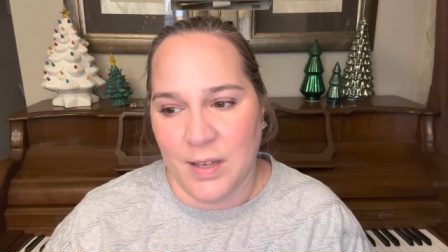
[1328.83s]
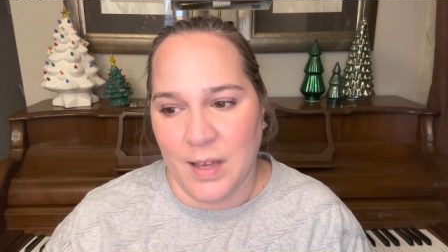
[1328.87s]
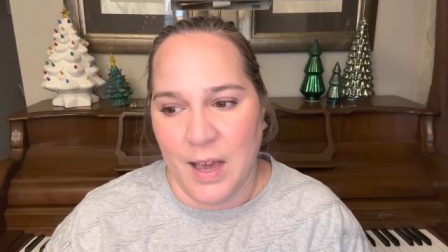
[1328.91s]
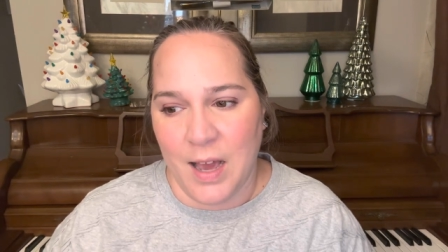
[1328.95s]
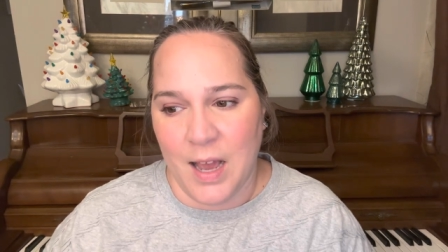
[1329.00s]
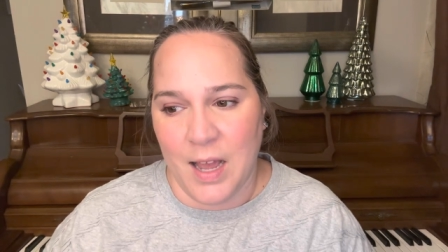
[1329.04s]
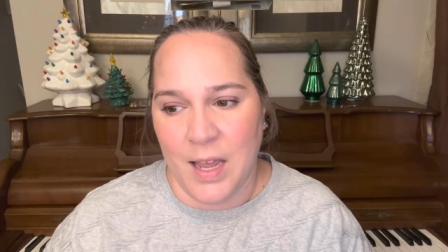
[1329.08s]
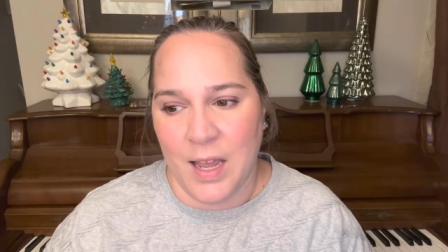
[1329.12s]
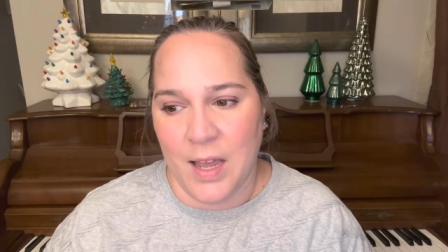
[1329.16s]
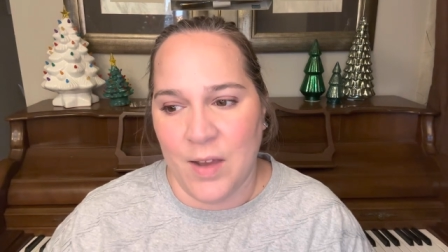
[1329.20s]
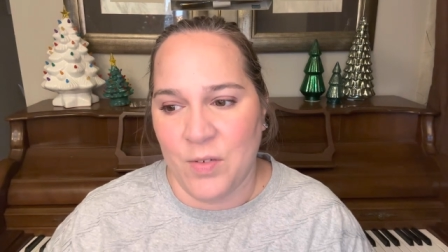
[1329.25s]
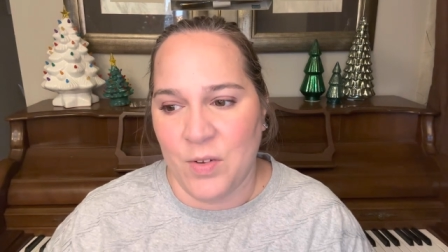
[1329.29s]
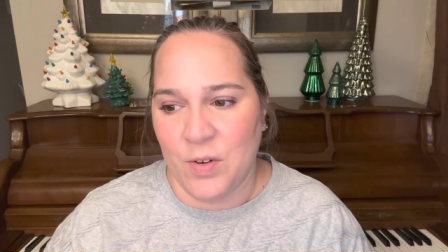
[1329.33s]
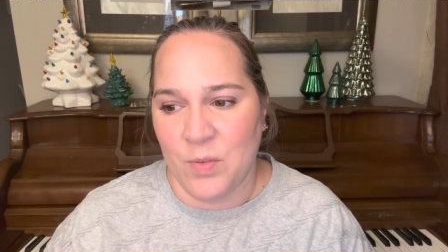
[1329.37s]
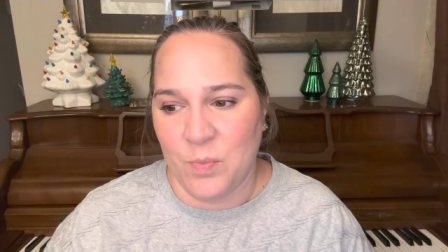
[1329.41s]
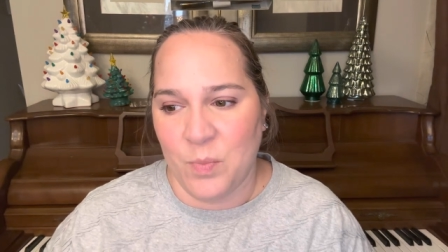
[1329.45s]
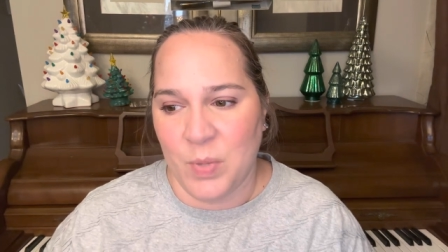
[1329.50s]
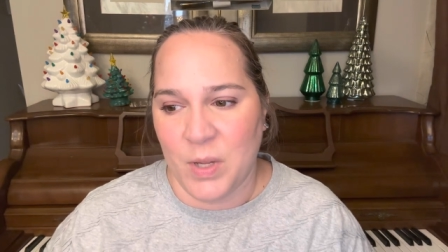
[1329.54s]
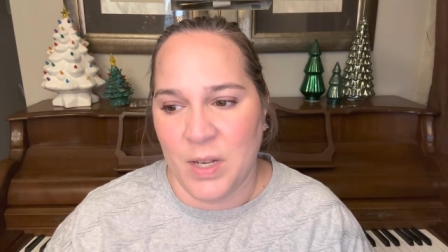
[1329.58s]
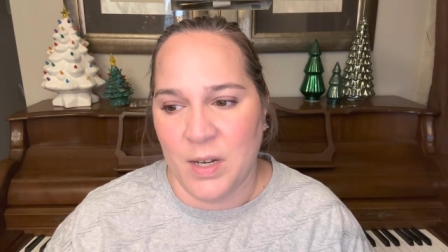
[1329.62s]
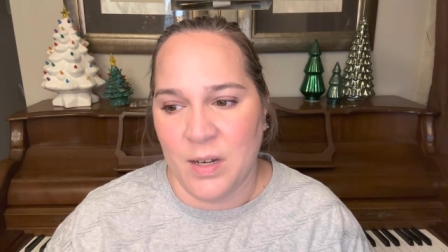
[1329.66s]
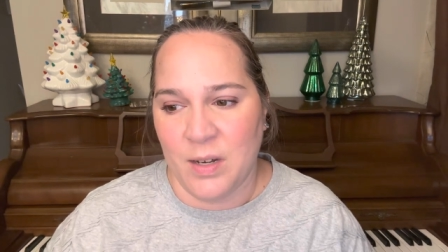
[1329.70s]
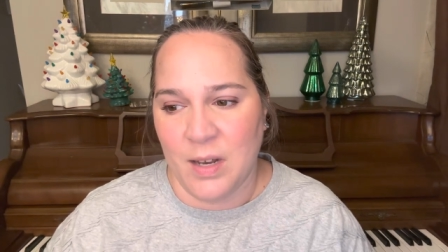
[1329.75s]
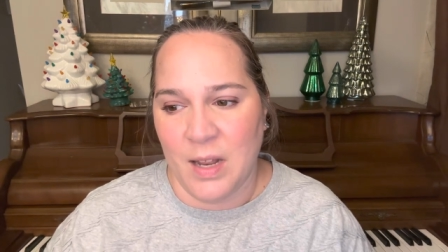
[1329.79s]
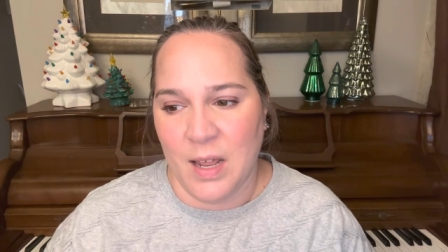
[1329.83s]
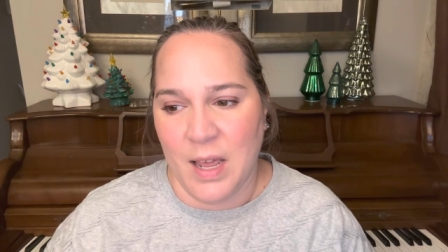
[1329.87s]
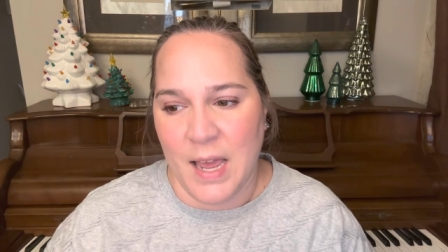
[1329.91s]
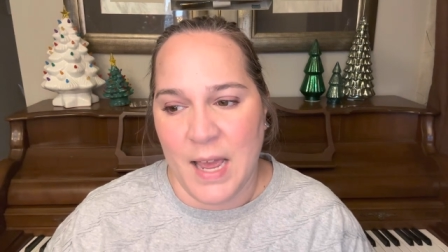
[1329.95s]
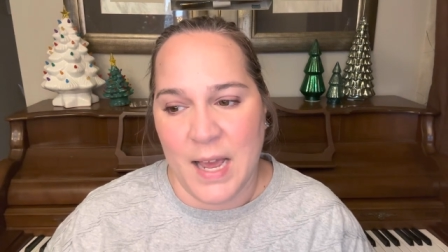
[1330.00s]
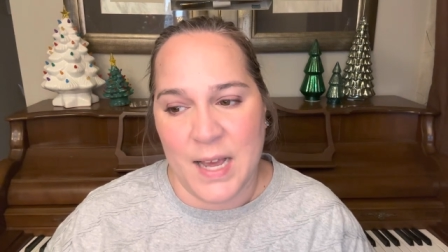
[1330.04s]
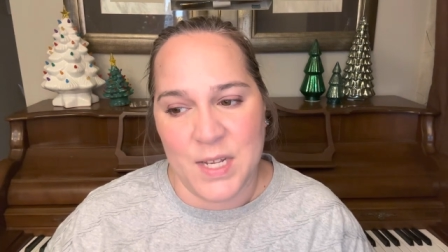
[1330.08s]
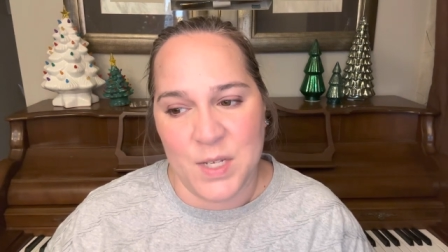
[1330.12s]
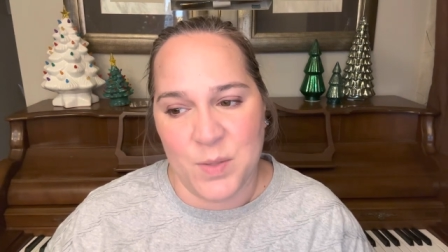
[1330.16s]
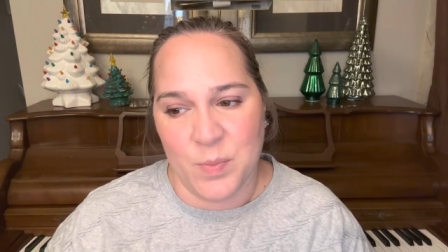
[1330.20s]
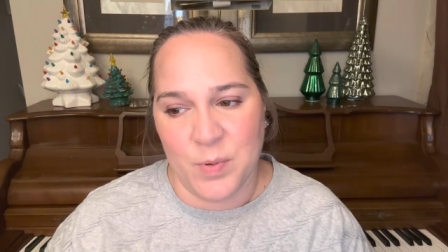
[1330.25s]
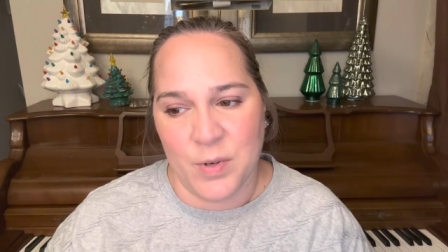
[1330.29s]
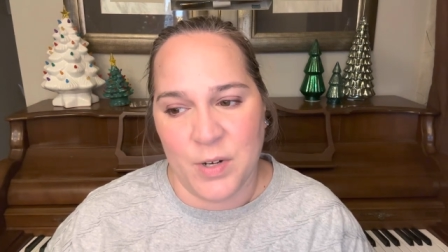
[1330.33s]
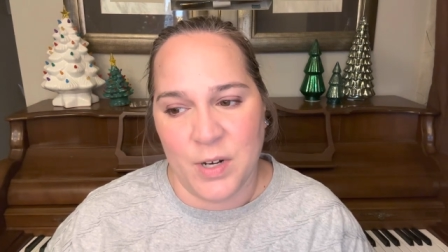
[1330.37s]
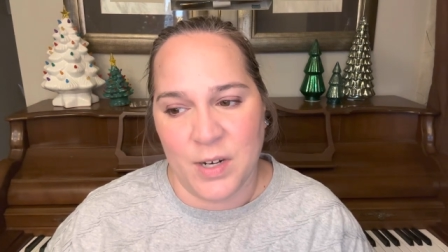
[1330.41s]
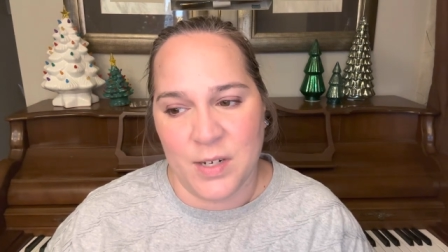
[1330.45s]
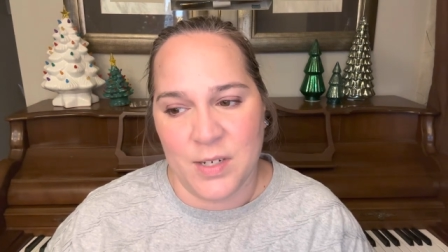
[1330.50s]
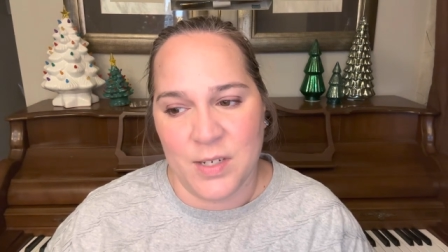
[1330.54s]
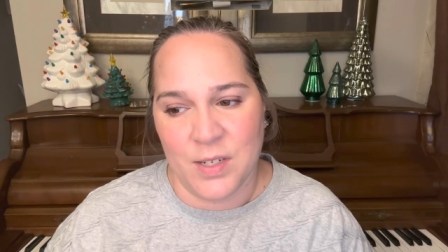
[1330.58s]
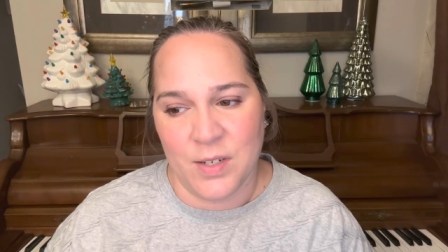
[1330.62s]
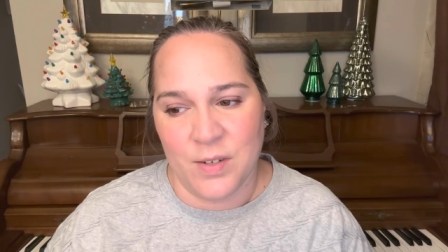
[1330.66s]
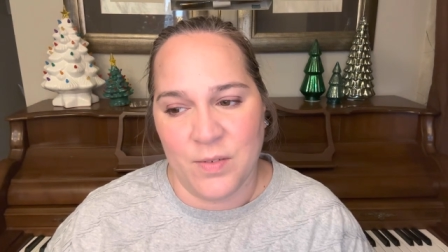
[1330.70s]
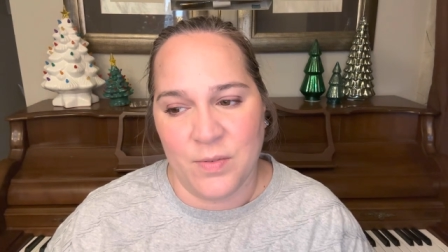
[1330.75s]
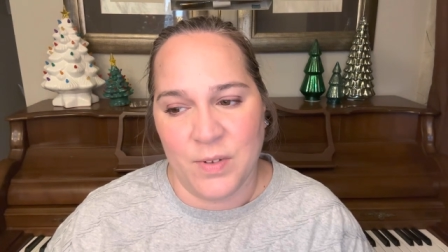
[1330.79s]
I haven't been as
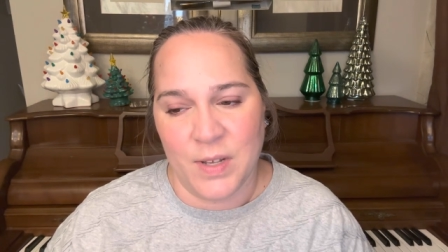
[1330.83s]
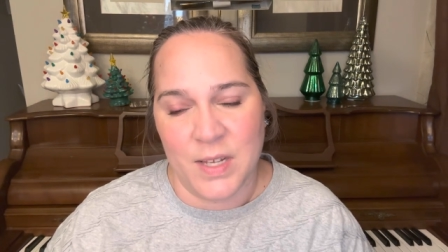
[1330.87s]
productive